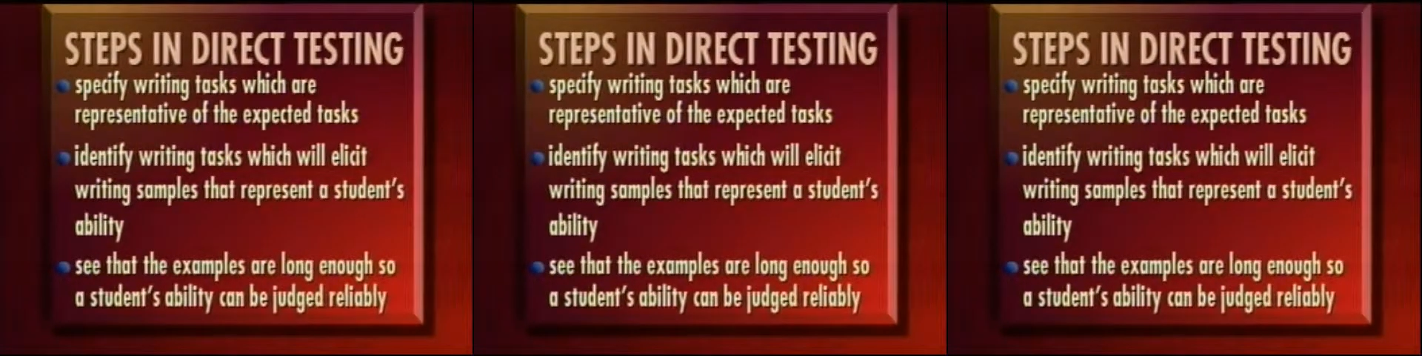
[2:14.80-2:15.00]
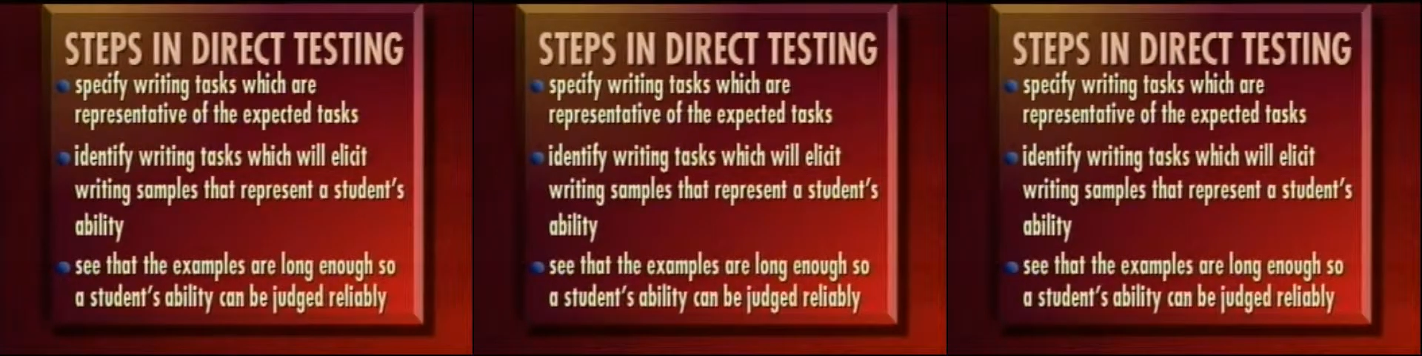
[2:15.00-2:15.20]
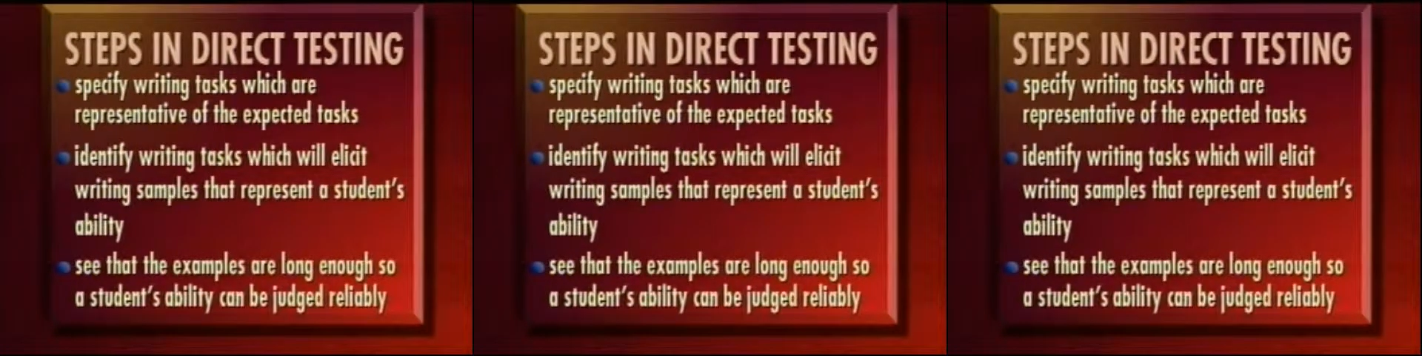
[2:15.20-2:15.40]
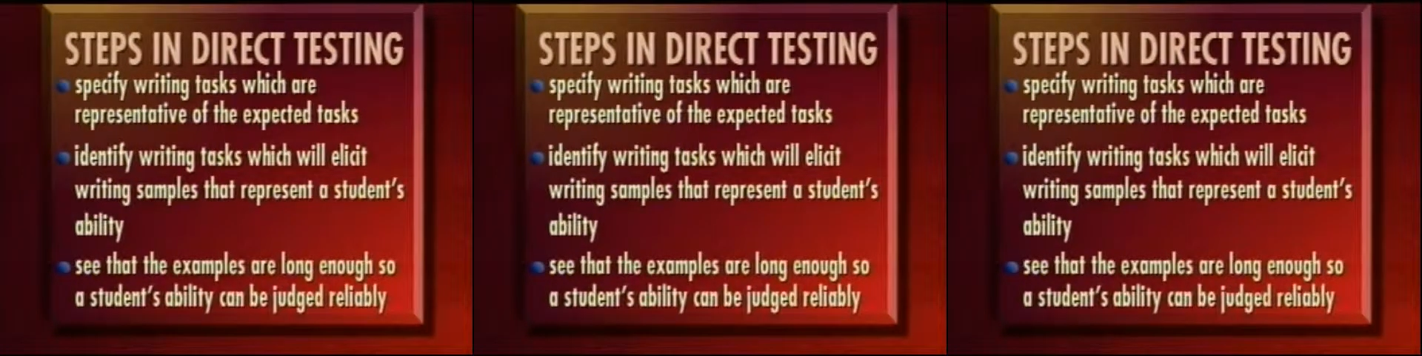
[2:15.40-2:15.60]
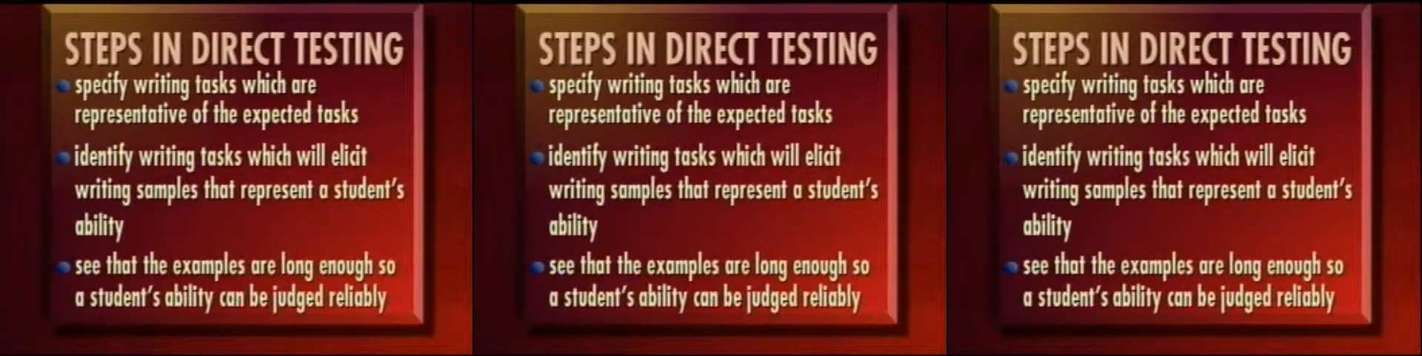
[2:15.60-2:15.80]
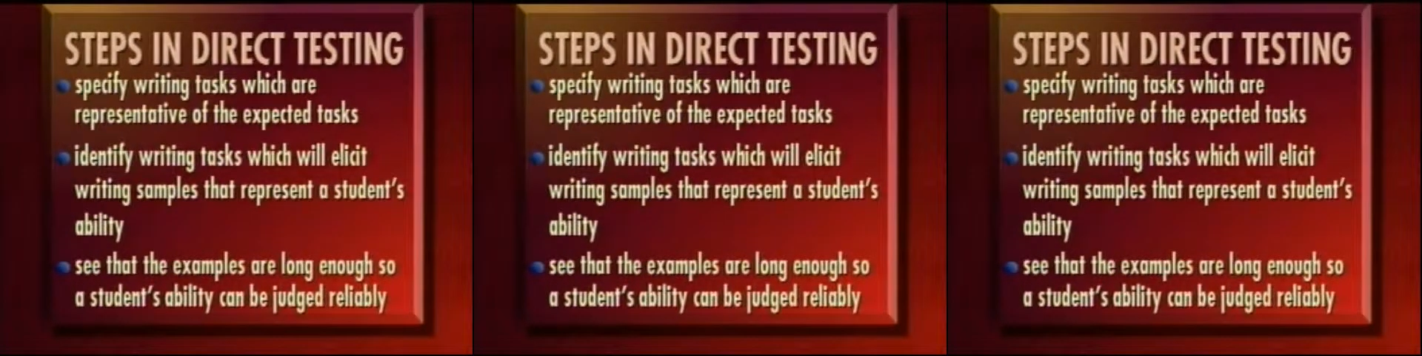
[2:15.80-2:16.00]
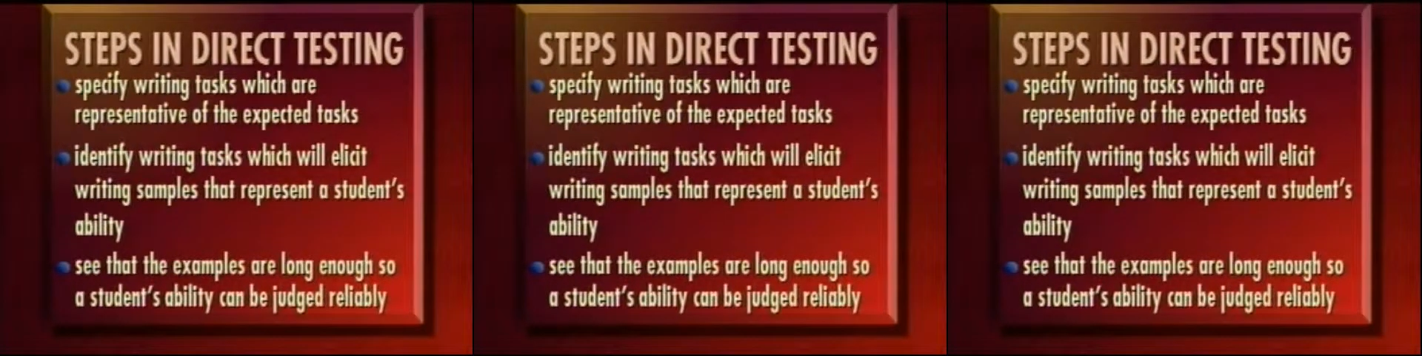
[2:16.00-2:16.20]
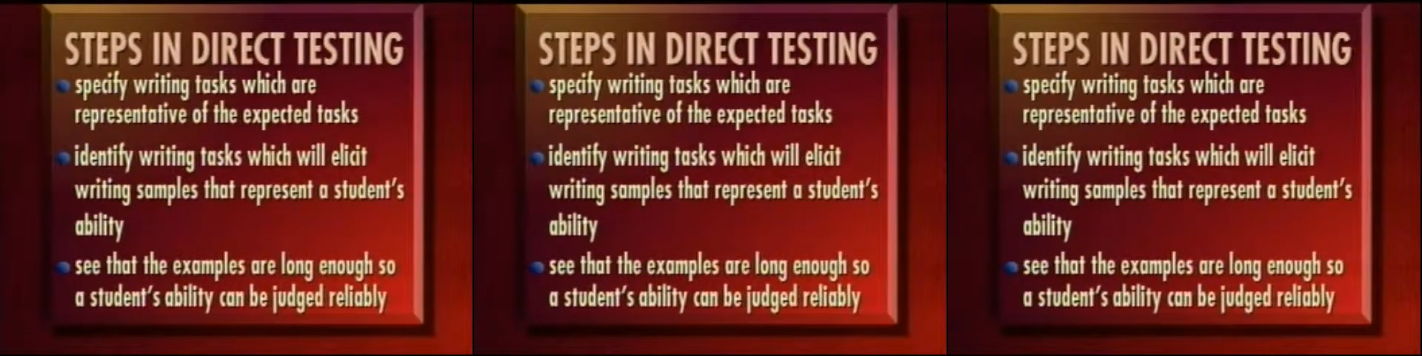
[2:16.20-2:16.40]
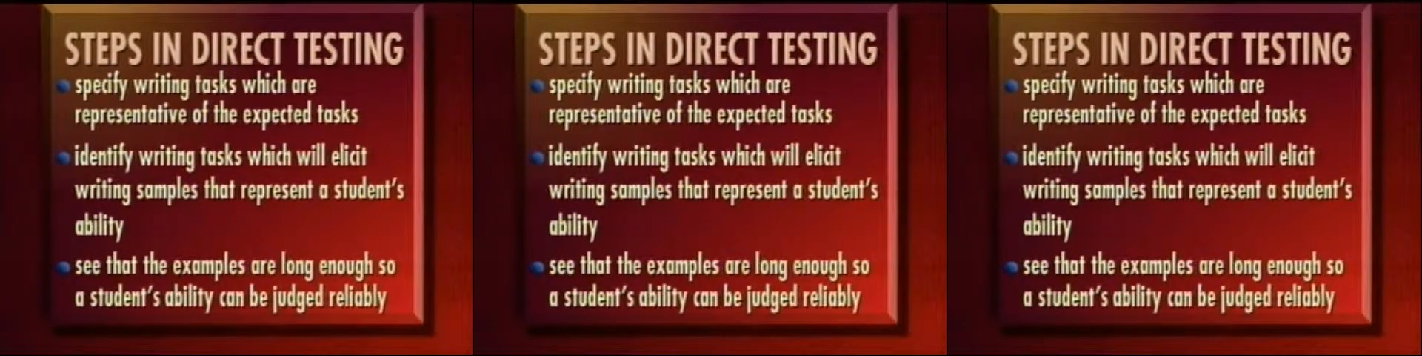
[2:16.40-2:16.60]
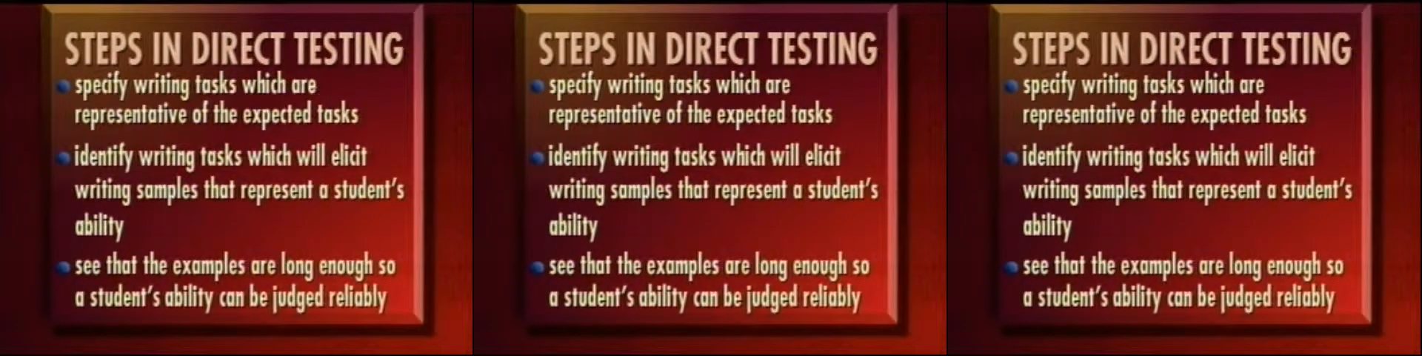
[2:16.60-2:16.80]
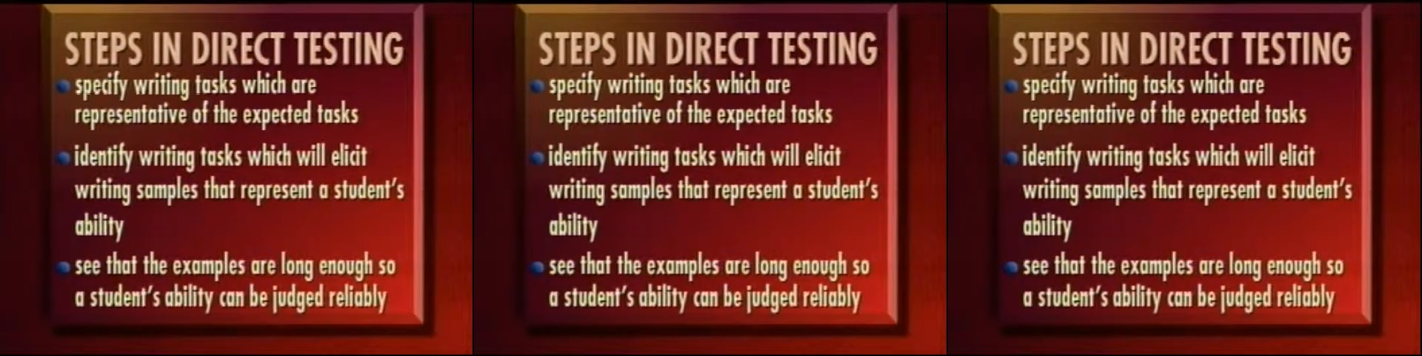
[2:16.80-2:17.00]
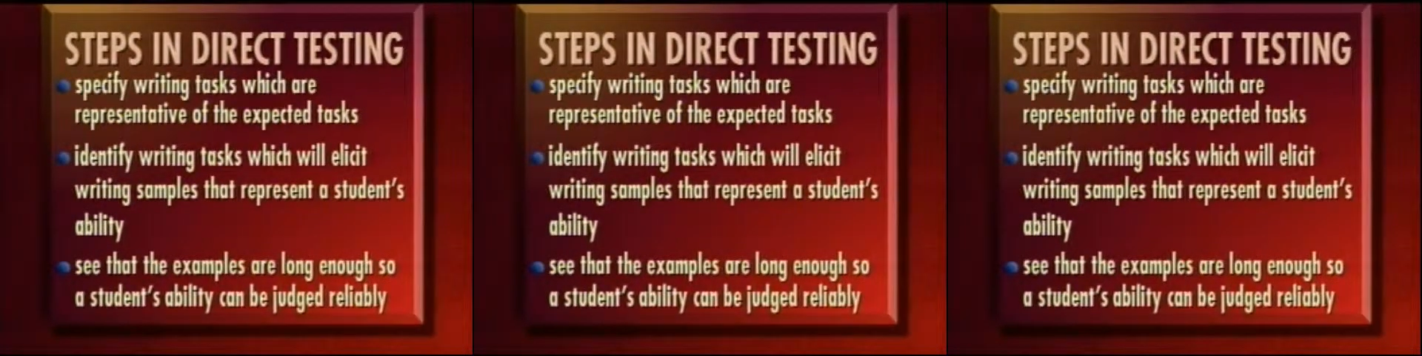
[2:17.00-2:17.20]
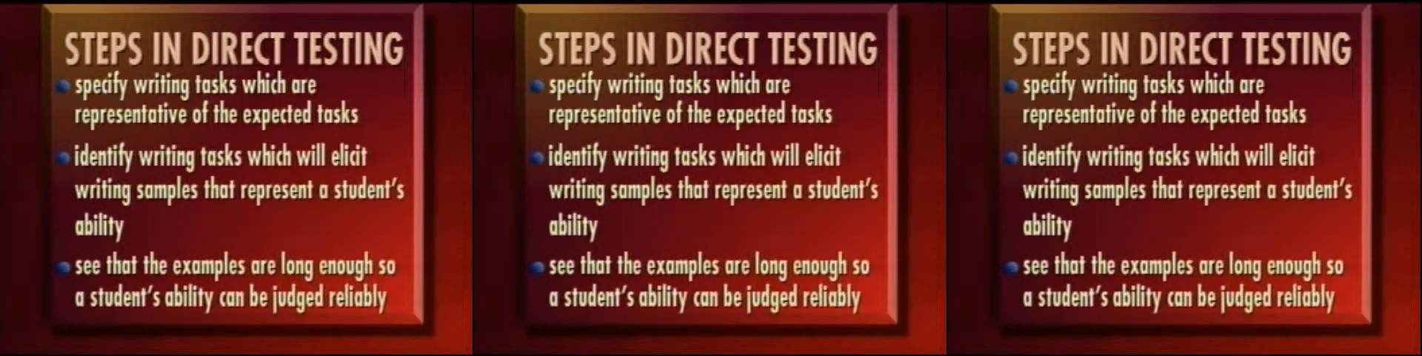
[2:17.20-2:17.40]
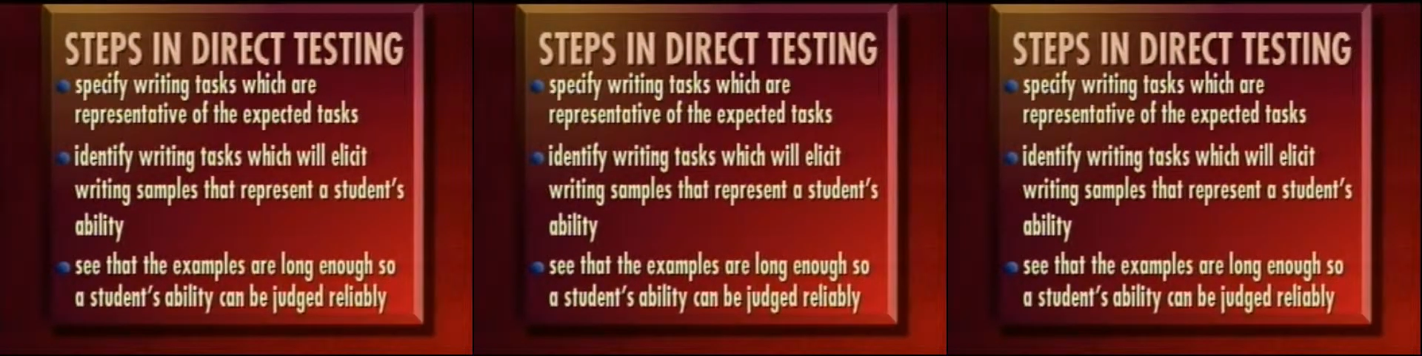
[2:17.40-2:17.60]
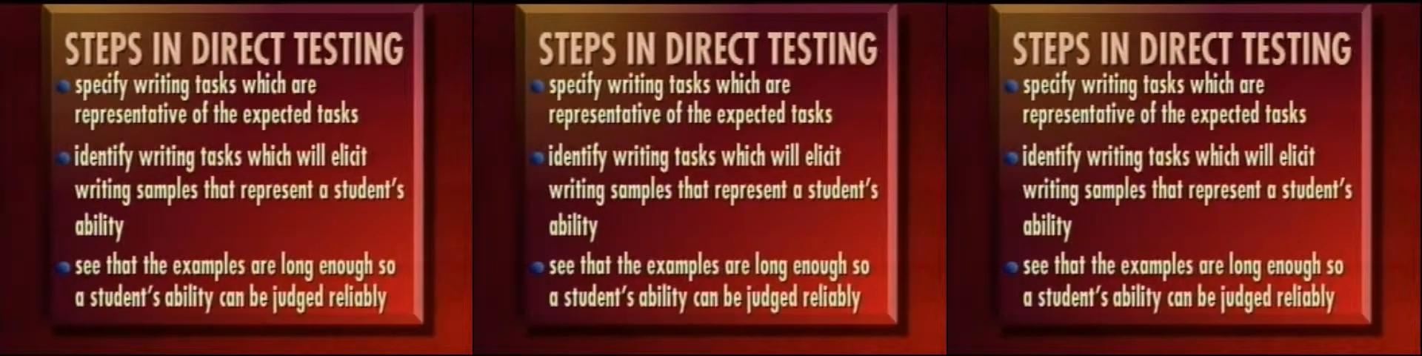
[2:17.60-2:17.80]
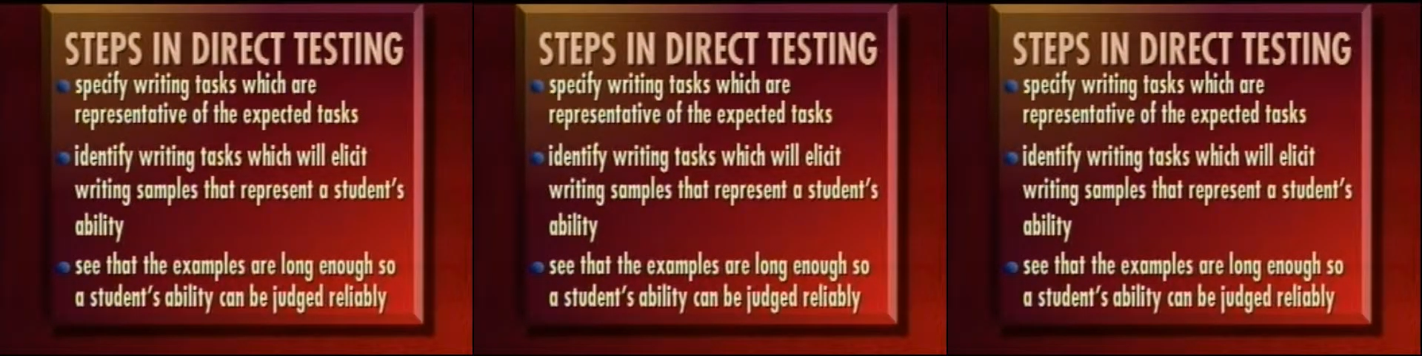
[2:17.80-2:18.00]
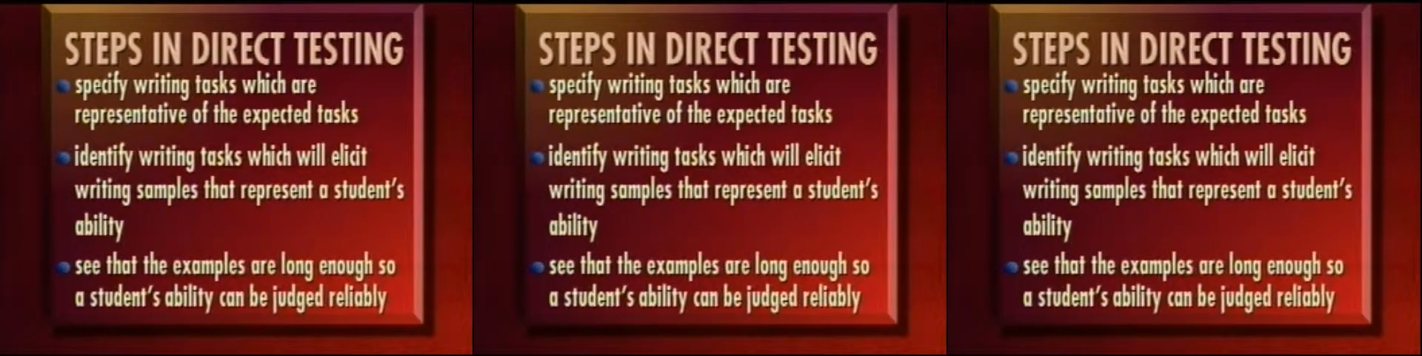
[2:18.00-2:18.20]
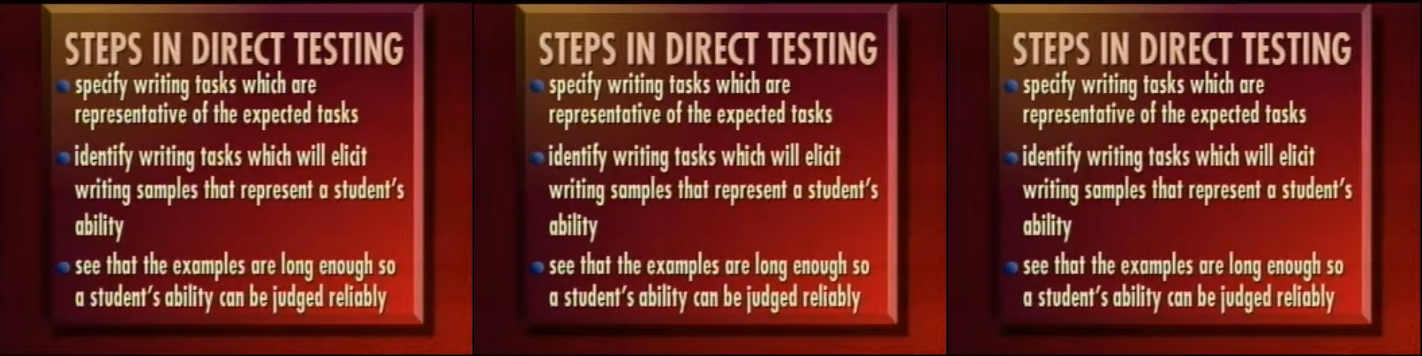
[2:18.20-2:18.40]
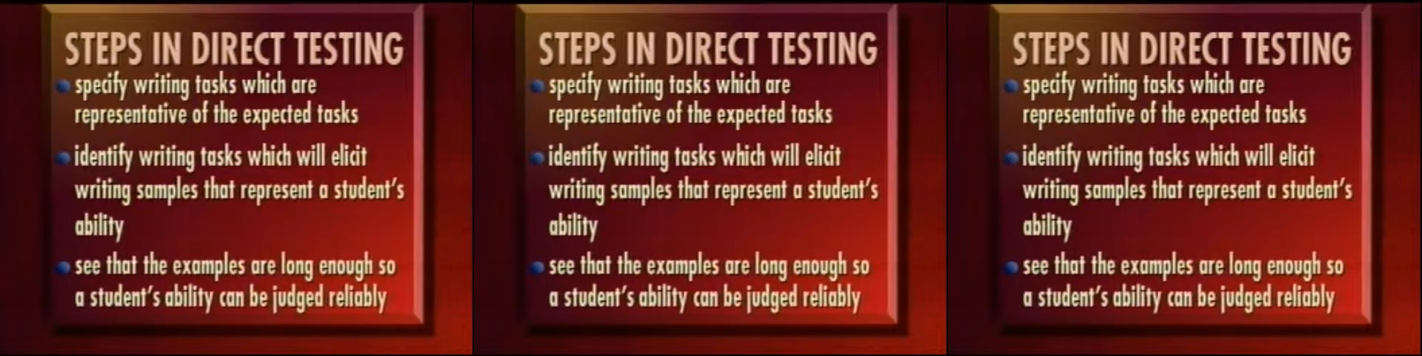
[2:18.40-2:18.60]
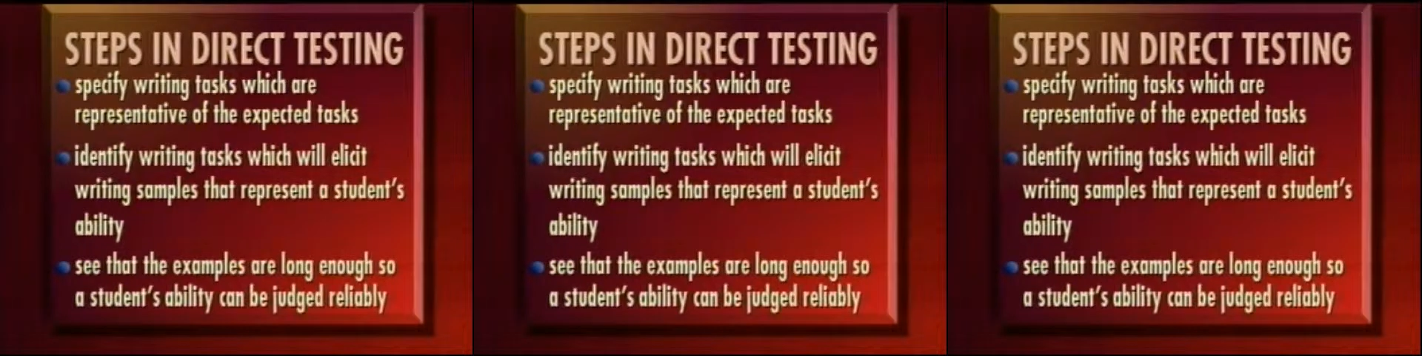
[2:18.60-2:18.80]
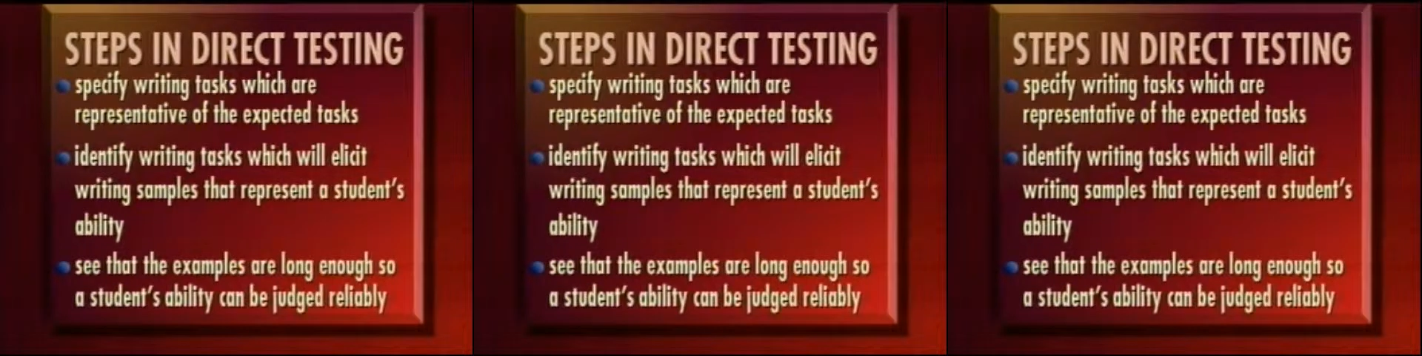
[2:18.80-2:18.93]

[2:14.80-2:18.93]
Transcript: (no speaker visible)